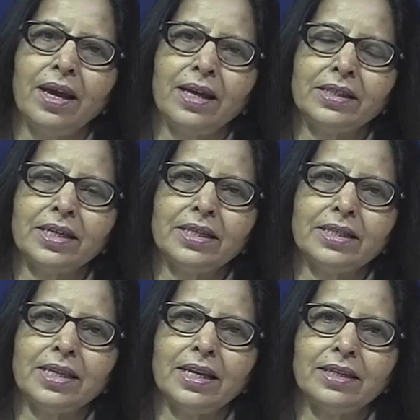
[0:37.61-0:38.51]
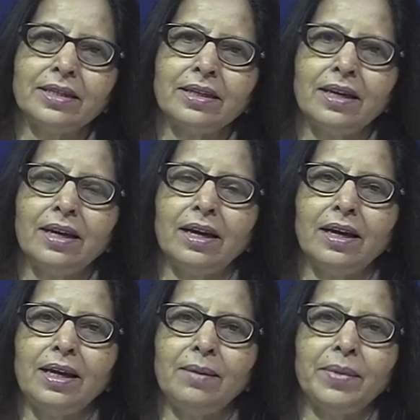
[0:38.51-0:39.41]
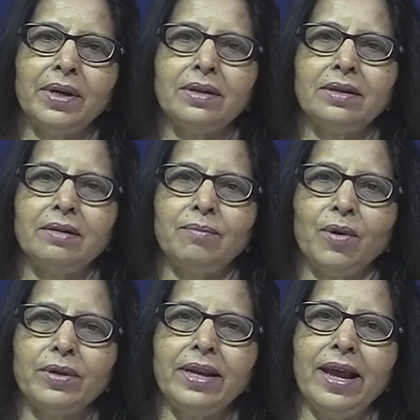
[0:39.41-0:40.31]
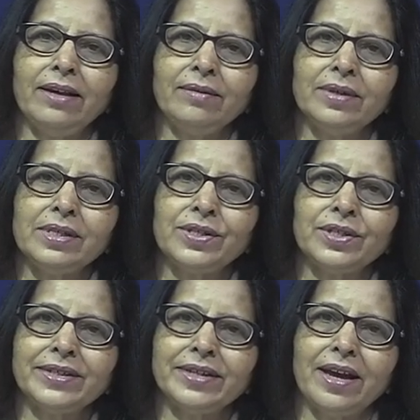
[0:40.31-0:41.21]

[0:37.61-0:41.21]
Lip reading: As I said, but body language